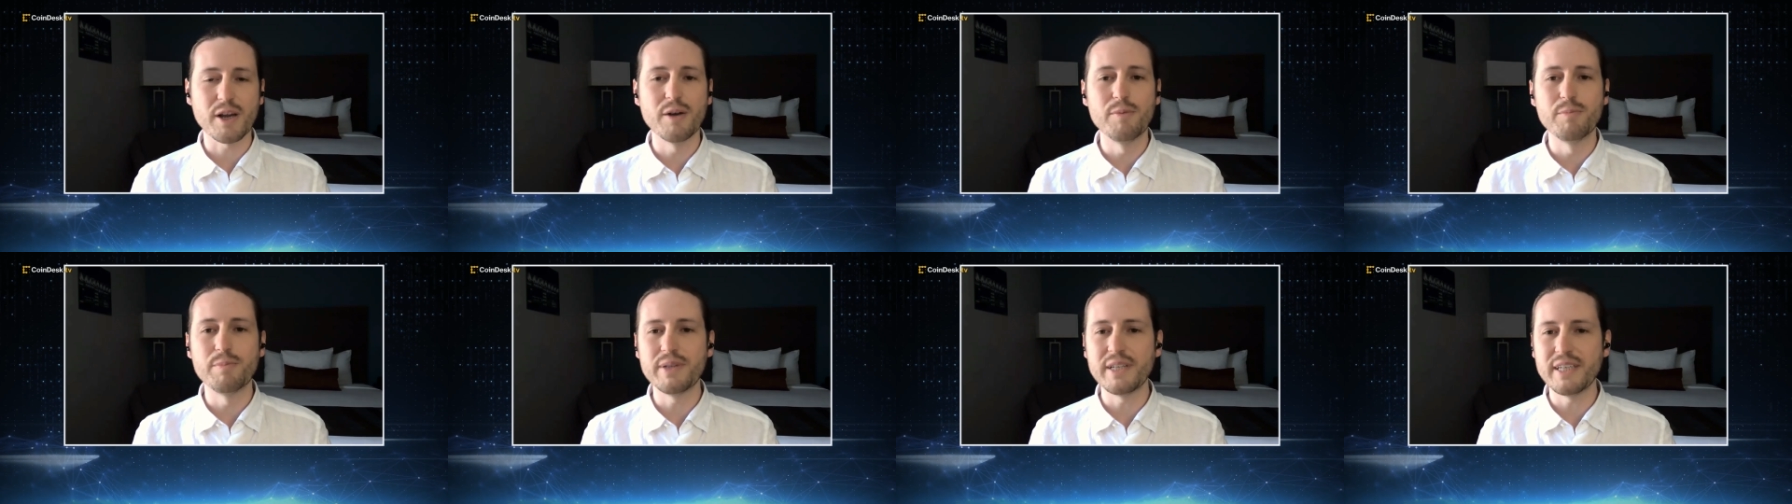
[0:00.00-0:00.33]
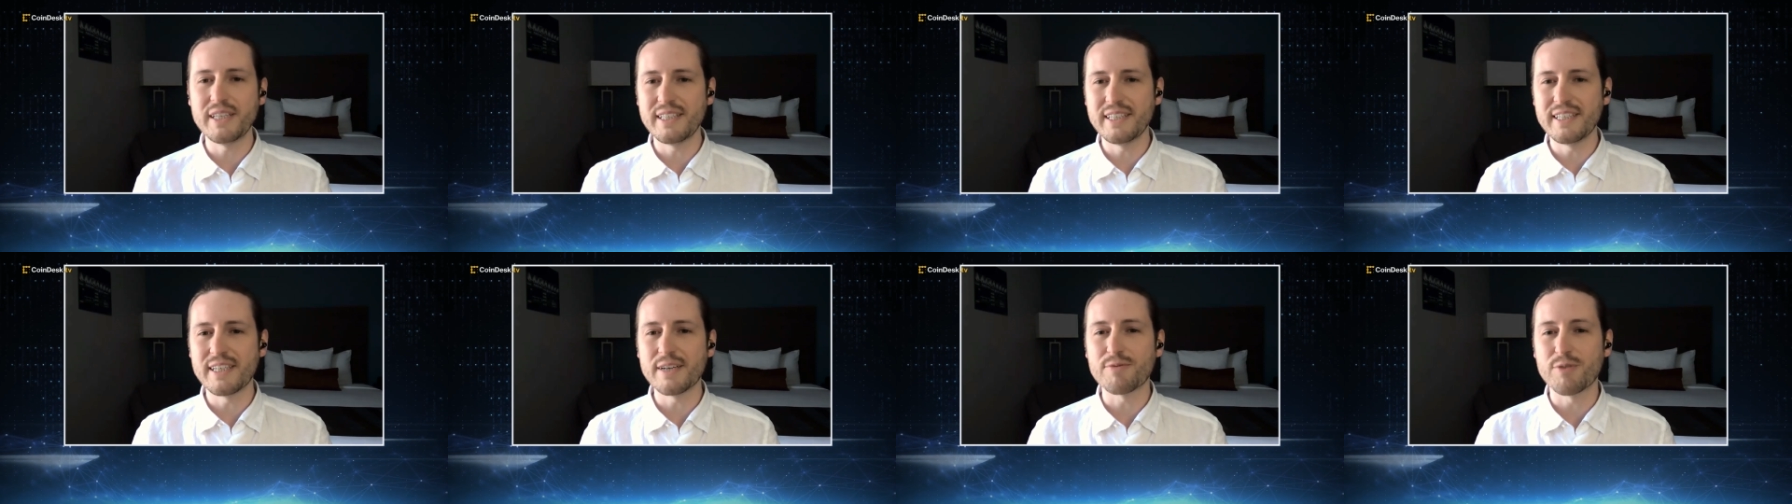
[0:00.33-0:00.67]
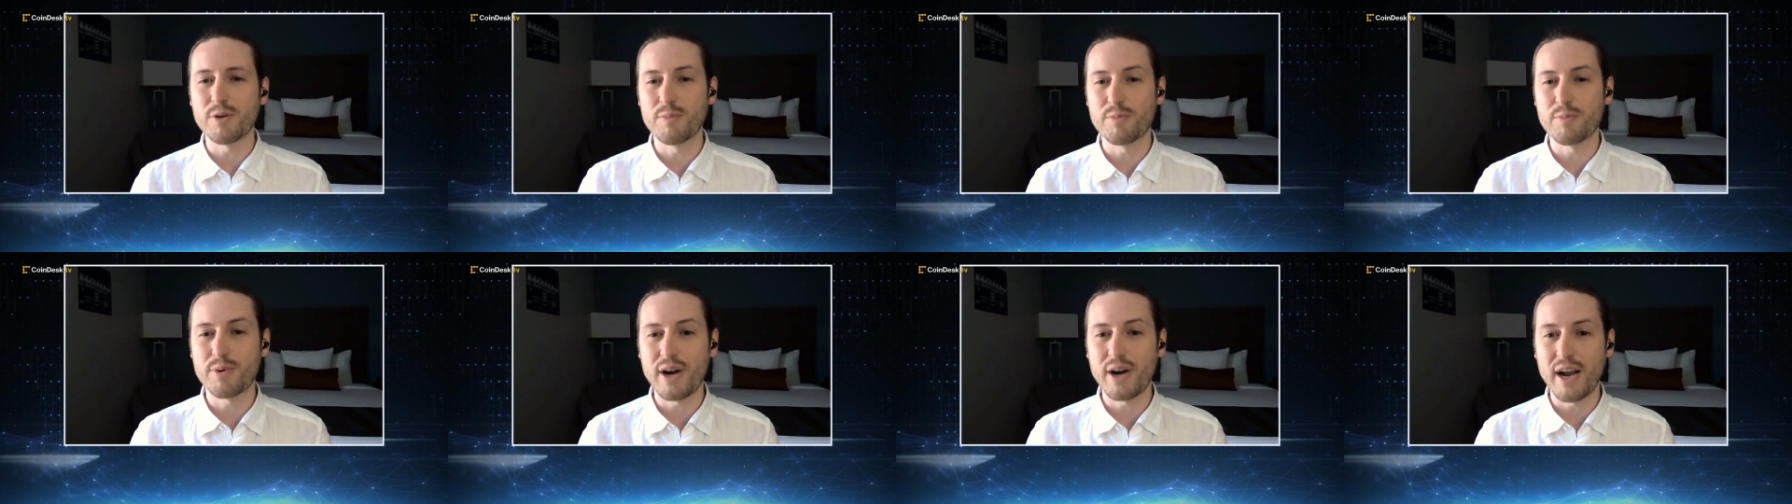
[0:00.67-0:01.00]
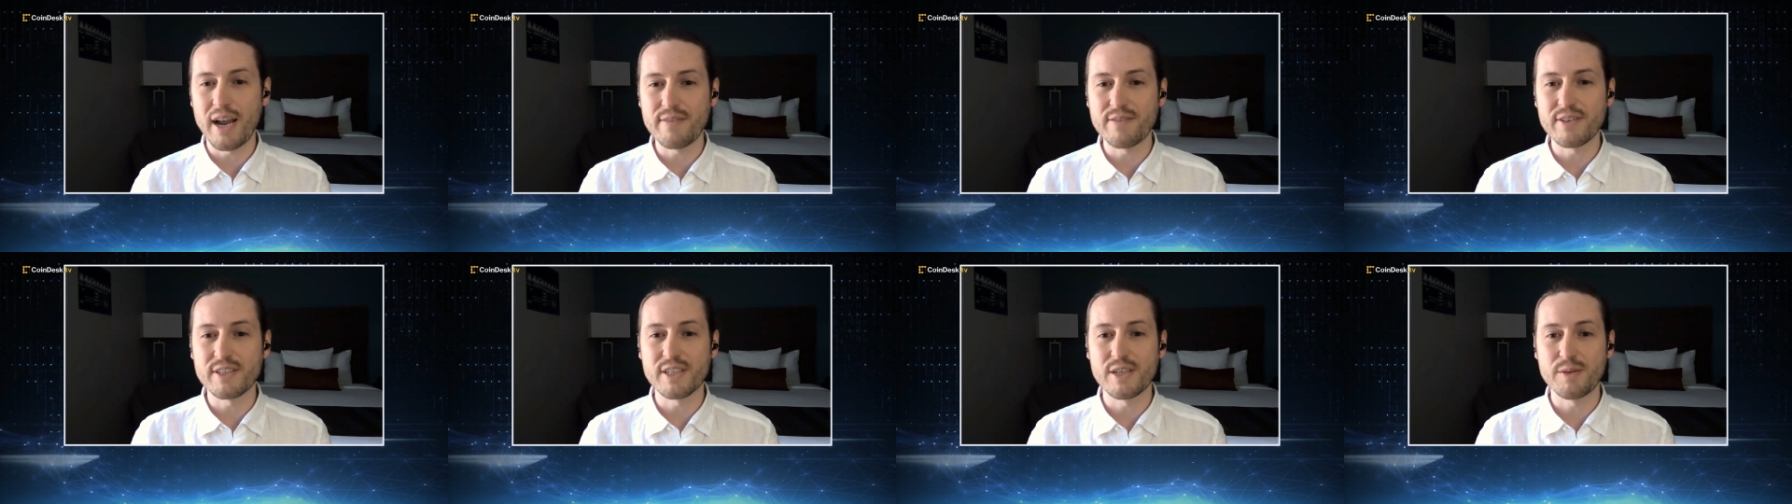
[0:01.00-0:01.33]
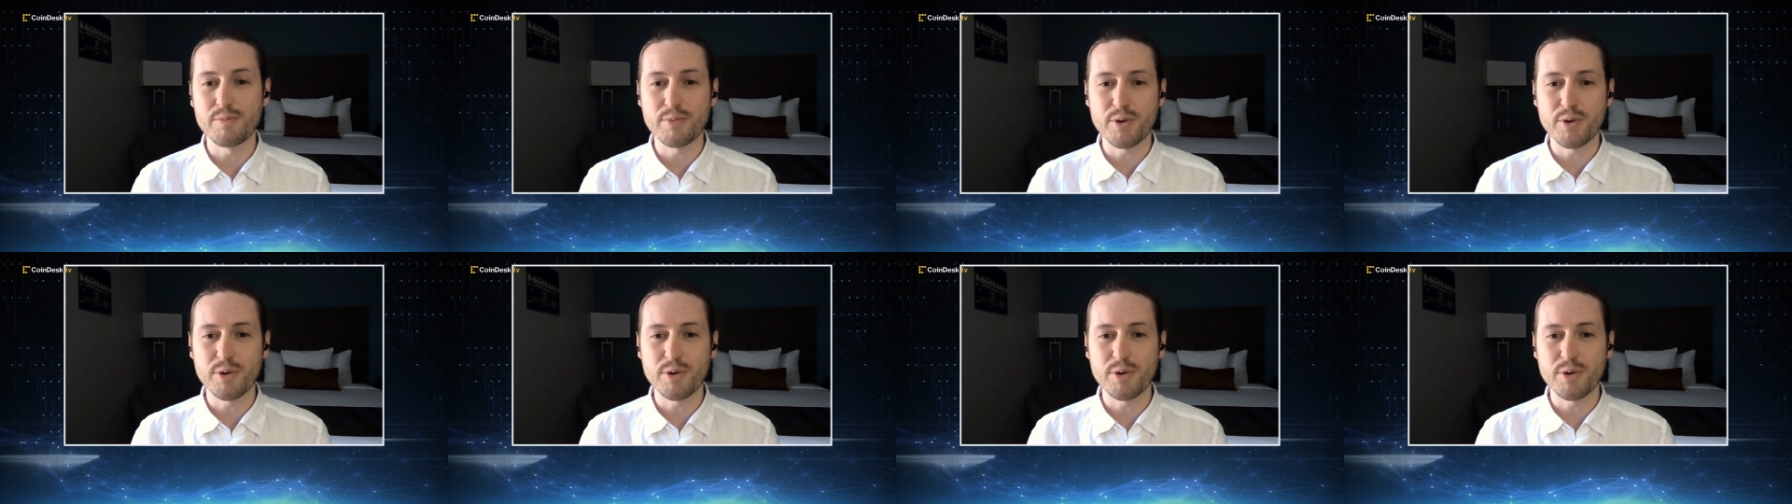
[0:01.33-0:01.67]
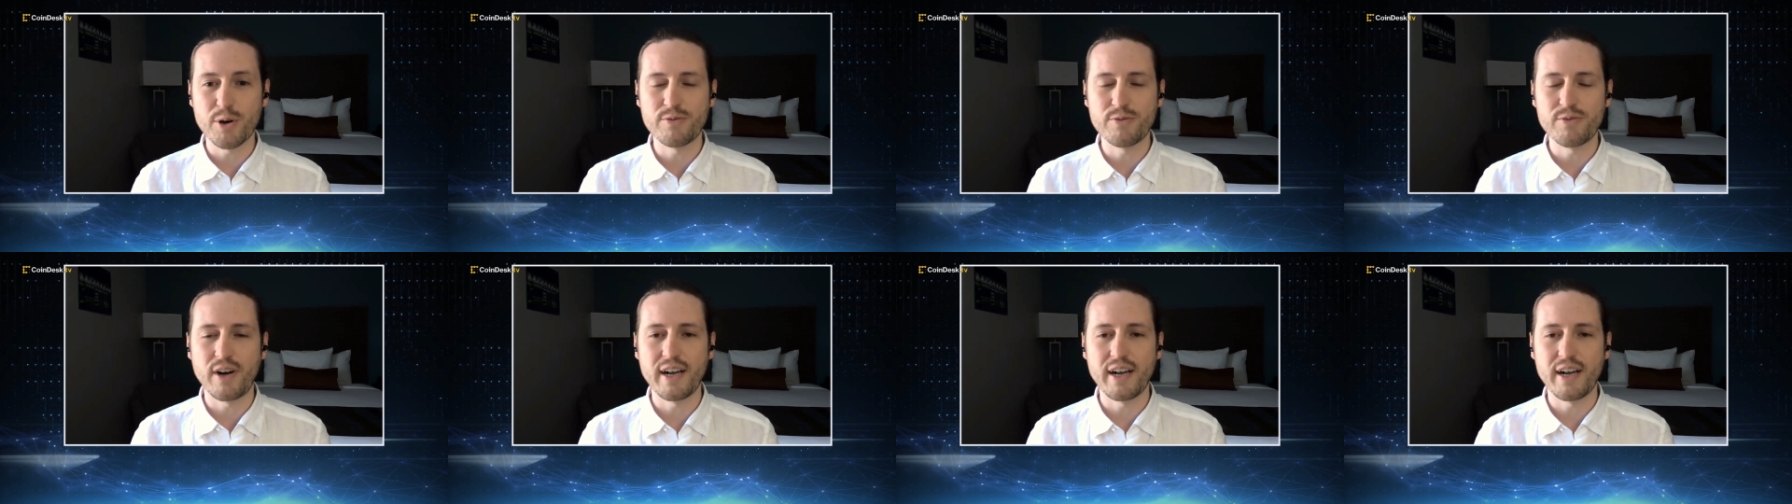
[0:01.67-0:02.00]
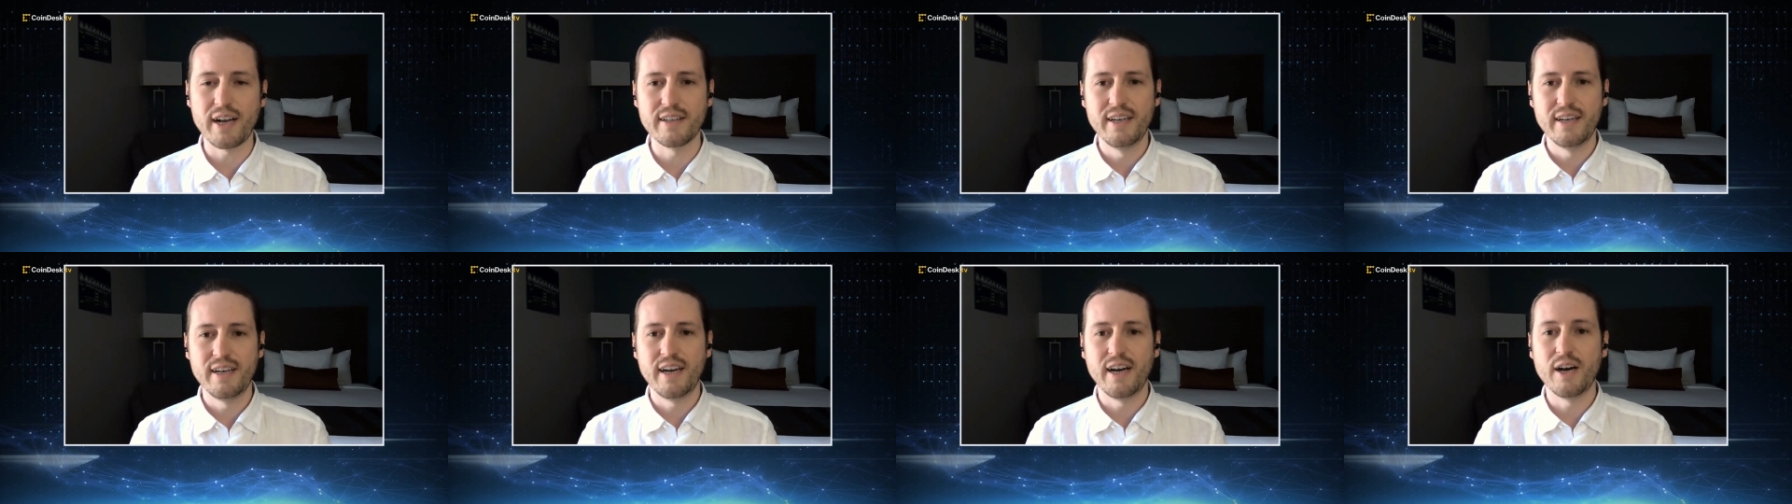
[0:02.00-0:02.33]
completely different privacy profile.